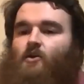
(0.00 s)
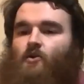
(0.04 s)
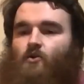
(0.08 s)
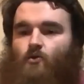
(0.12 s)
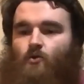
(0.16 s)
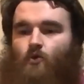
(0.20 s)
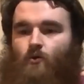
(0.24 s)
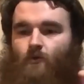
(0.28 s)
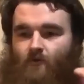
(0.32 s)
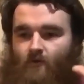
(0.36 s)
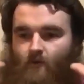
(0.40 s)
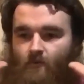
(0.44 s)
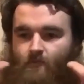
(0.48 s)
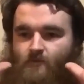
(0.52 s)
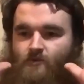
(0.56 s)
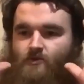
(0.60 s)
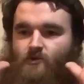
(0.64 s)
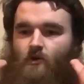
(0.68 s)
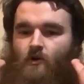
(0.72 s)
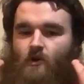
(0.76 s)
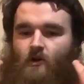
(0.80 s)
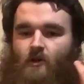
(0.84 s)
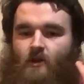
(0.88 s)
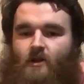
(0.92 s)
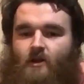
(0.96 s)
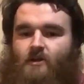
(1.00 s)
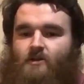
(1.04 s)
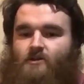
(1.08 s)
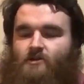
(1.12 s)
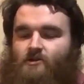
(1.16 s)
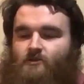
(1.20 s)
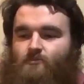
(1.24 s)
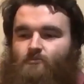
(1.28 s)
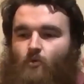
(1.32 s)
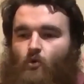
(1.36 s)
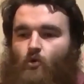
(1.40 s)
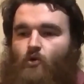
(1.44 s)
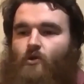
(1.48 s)
go from sort of like
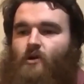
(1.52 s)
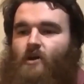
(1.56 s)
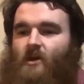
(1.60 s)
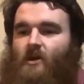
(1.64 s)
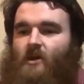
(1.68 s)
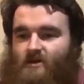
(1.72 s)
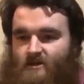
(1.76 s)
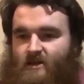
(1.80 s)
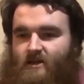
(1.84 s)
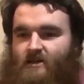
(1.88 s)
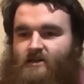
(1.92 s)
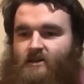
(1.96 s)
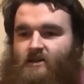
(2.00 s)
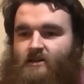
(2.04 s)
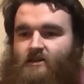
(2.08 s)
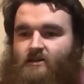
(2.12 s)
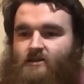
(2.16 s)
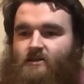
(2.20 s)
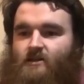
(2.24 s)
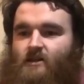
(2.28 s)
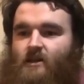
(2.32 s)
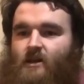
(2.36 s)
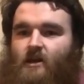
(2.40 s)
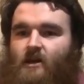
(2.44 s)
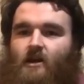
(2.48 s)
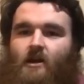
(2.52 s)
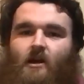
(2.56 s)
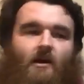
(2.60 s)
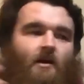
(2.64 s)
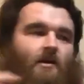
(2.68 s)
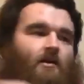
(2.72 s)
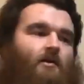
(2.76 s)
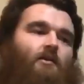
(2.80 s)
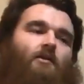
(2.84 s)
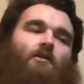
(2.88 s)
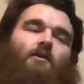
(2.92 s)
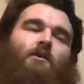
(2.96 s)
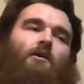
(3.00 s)
smoky cities
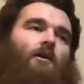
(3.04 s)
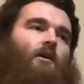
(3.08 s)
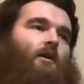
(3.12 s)
and